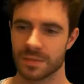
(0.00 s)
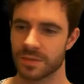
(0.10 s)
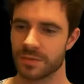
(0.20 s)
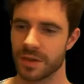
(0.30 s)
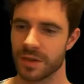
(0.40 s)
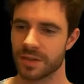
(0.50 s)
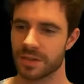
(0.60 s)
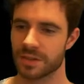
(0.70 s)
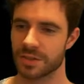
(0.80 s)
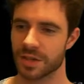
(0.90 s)
The fire's had
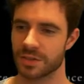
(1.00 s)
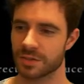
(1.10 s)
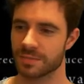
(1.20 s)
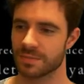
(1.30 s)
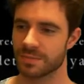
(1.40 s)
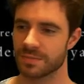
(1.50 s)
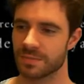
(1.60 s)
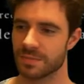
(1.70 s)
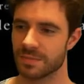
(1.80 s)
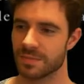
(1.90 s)
its chance.
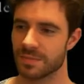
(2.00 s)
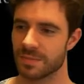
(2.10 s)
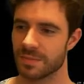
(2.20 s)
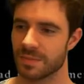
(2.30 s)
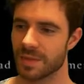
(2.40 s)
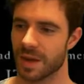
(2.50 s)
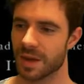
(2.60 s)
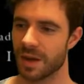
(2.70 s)
And now